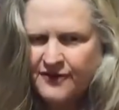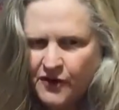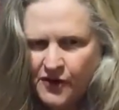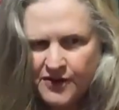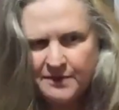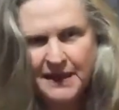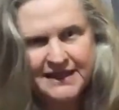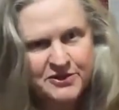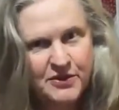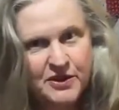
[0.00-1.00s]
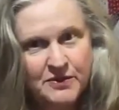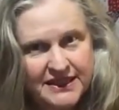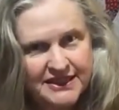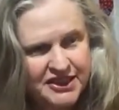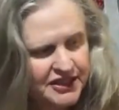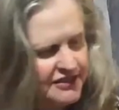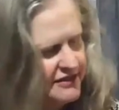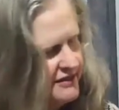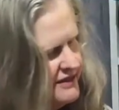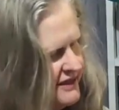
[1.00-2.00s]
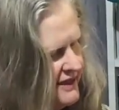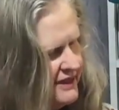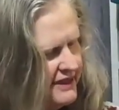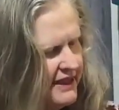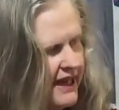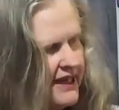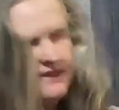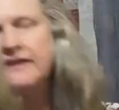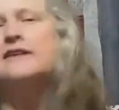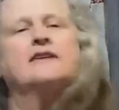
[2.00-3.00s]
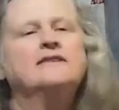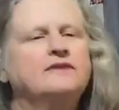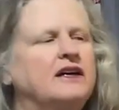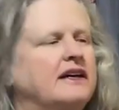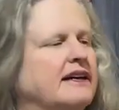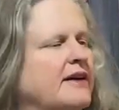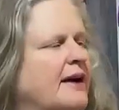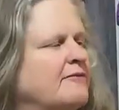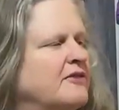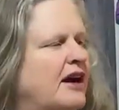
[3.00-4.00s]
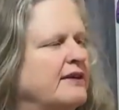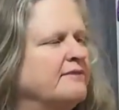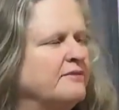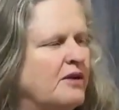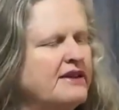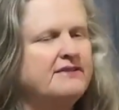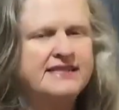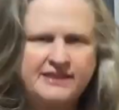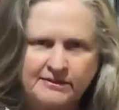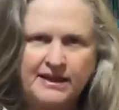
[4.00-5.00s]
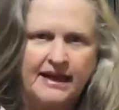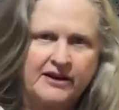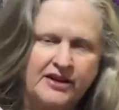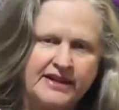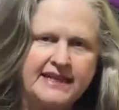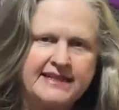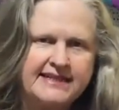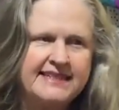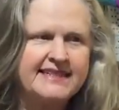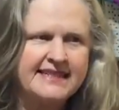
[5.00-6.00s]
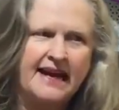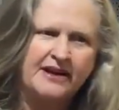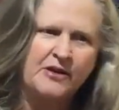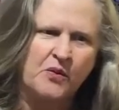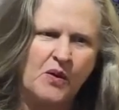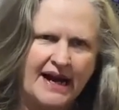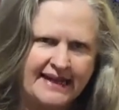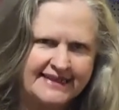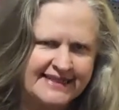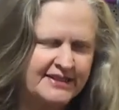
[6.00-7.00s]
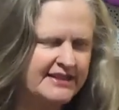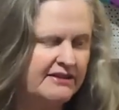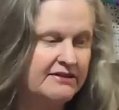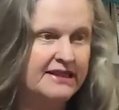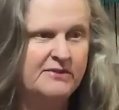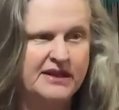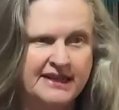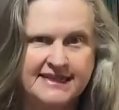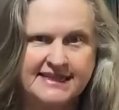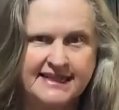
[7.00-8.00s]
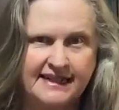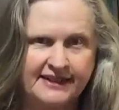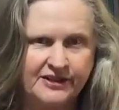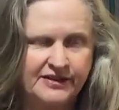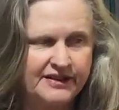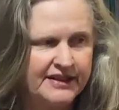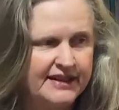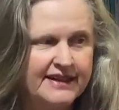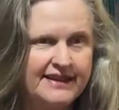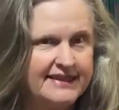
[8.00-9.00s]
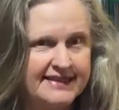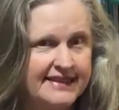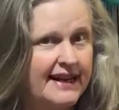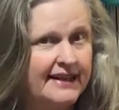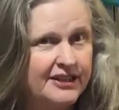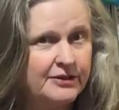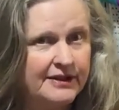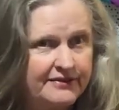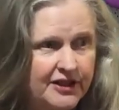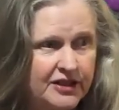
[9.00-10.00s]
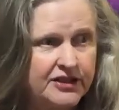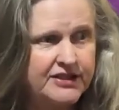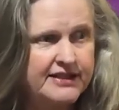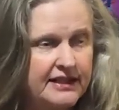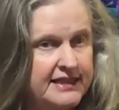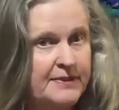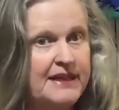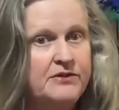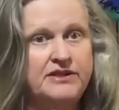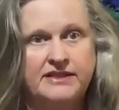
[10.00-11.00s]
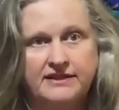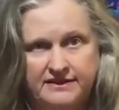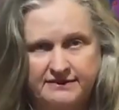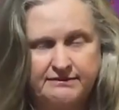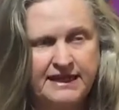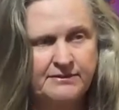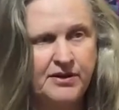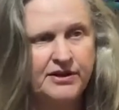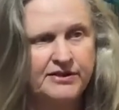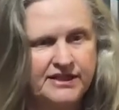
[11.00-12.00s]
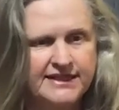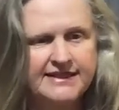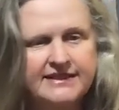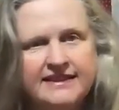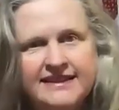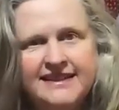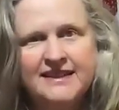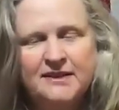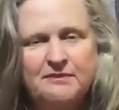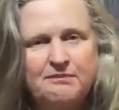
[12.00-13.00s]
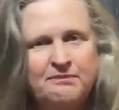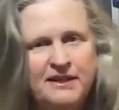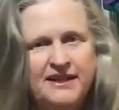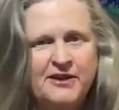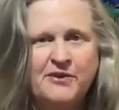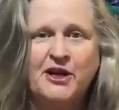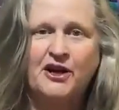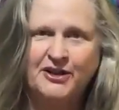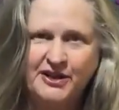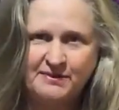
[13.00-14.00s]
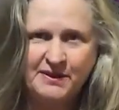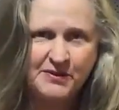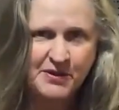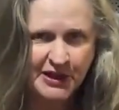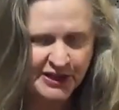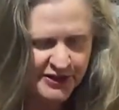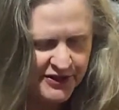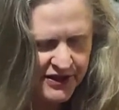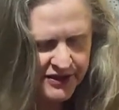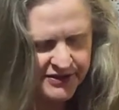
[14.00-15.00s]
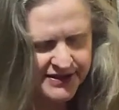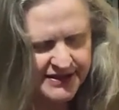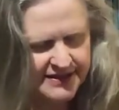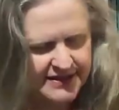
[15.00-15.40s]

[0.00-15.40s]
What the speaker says: for the Patchwork Witch. And one of the reasons I'm glad I got these things out of the way is because I really want to get started on things that aren't UFOs. Like, it's been good to make progress, but I don't want to only be working on those.